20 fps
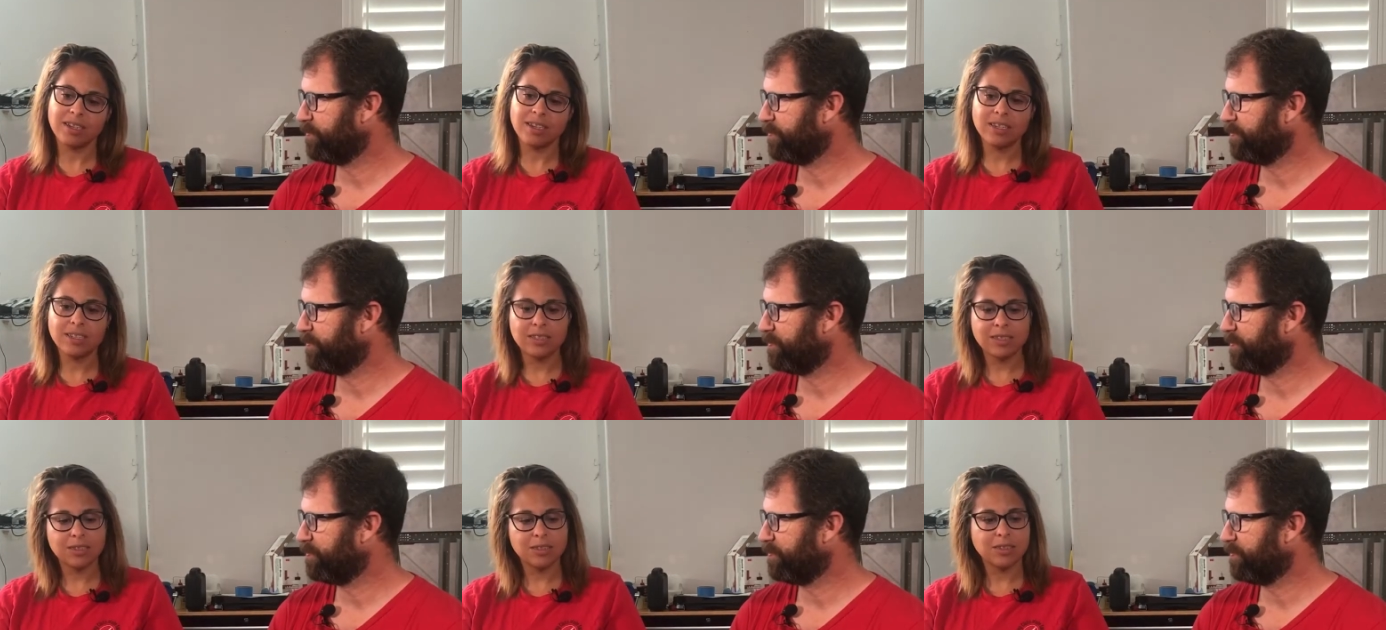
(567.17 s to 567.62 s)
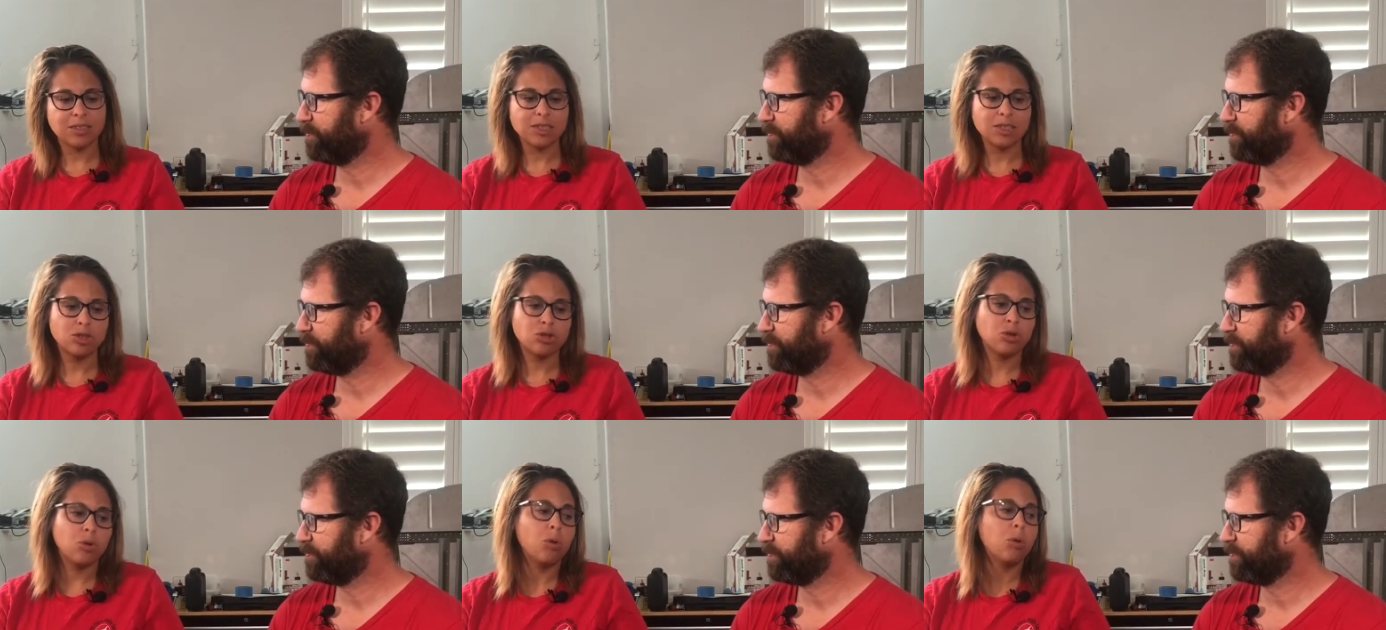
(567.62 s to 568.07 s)
Speaker 1: it's
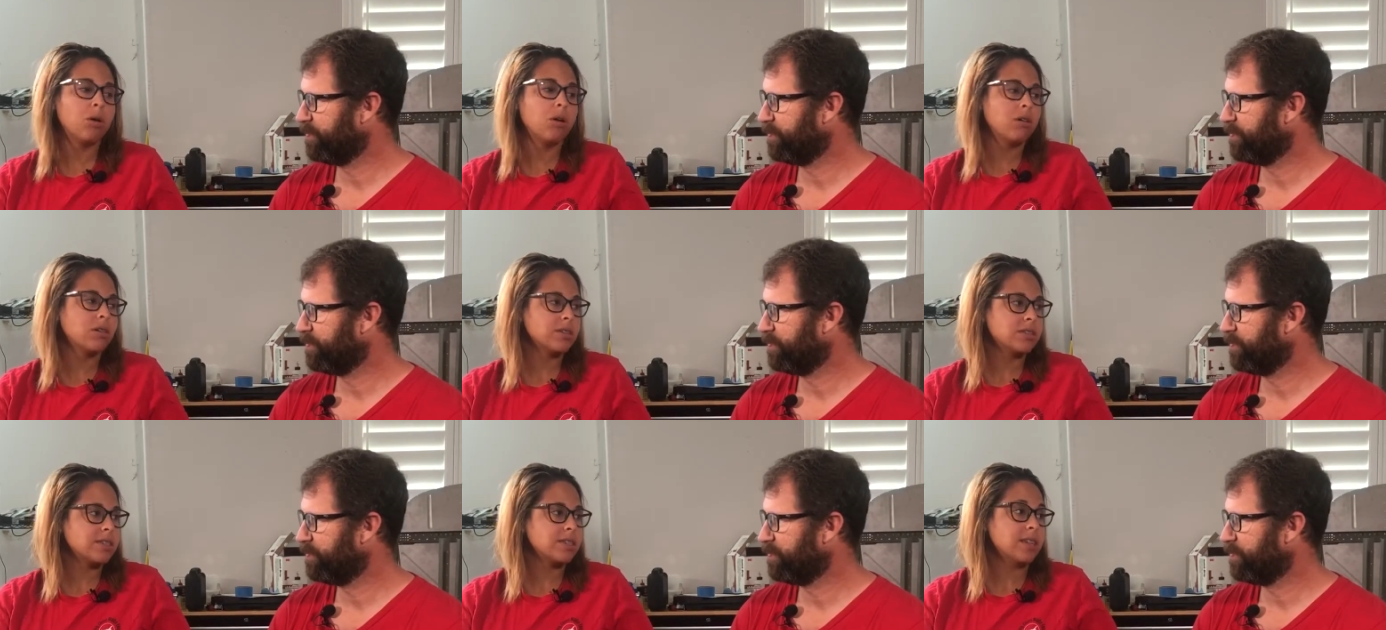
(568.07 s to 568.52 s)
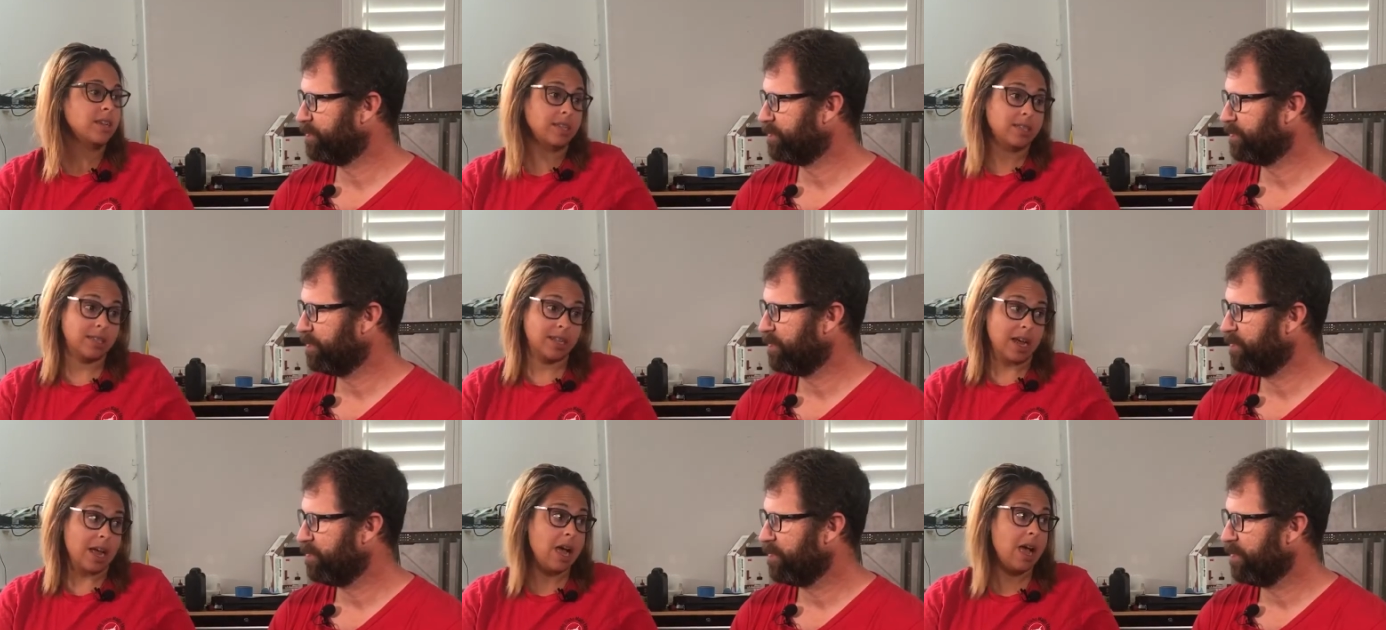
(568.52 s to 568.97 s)
it's cool. It's
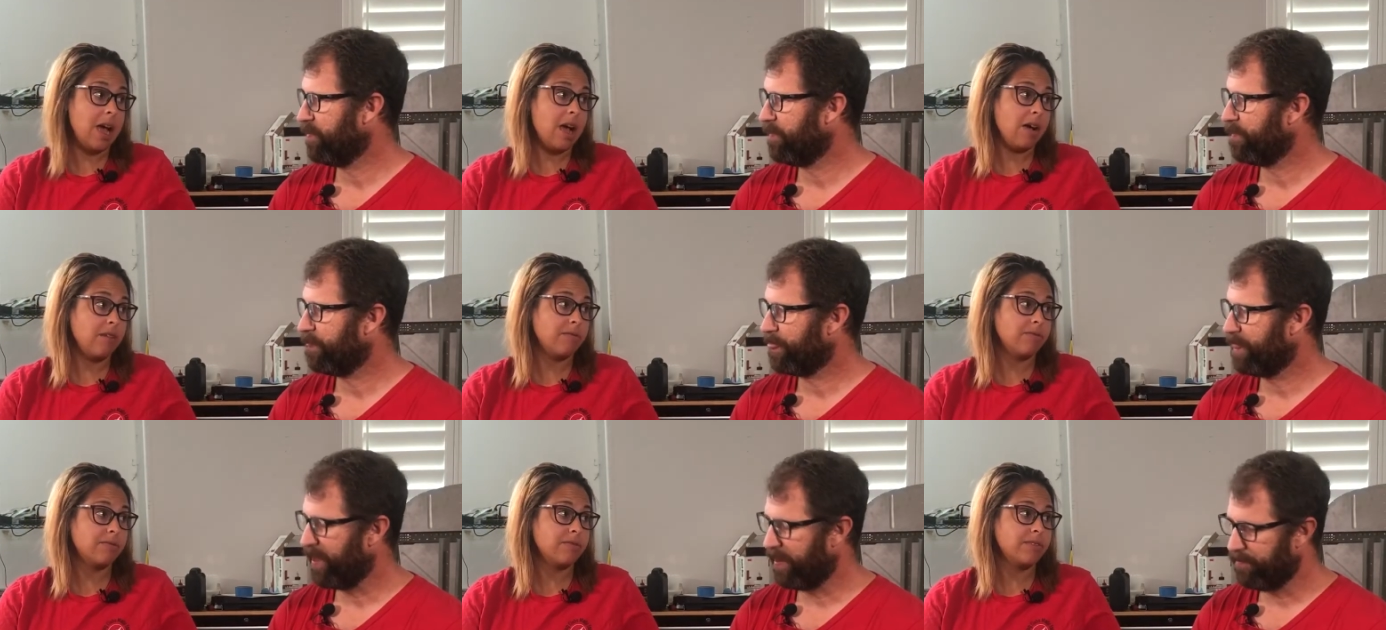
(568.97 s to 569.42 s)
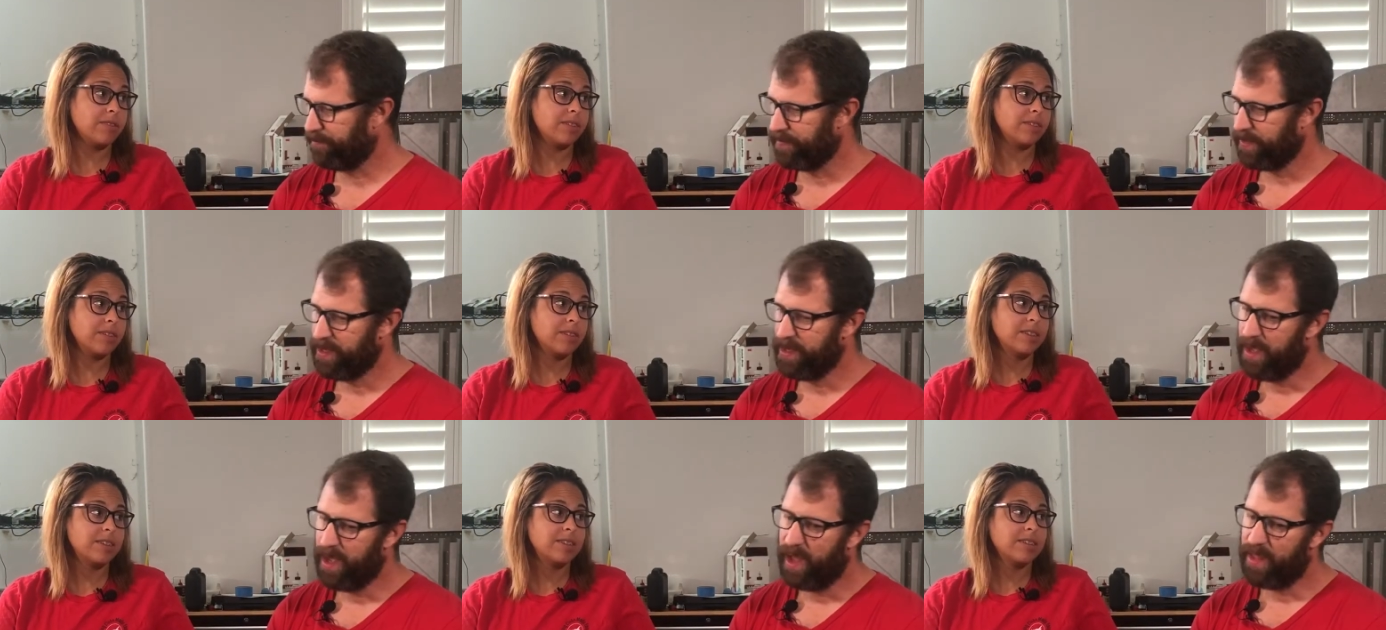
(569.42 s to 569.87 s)
nice to have. Yep.
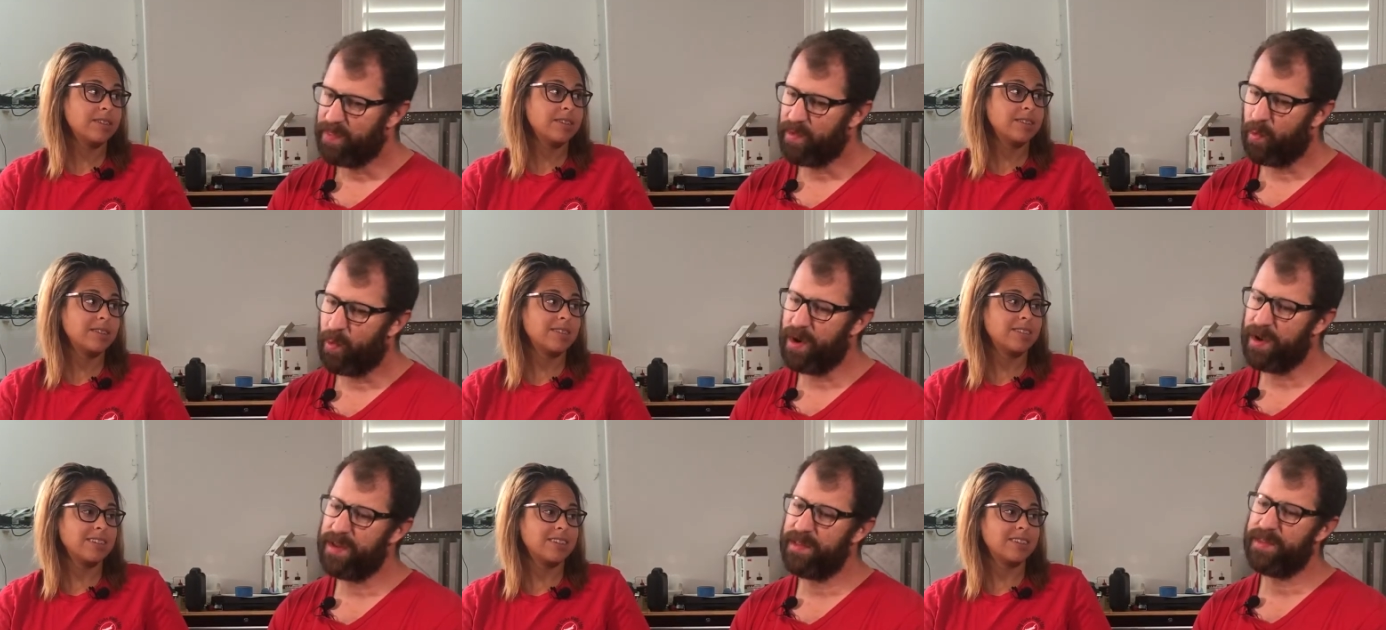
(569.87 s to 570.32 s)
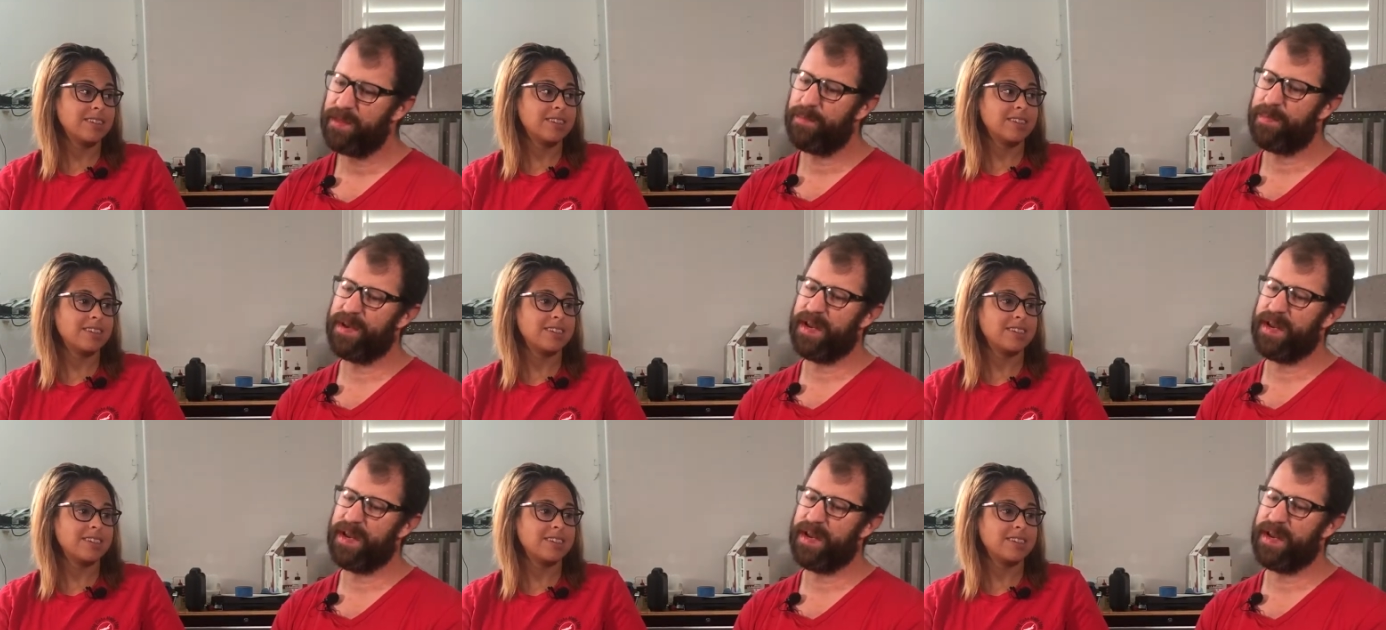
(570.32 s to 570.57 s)
Speaker 2: The one in the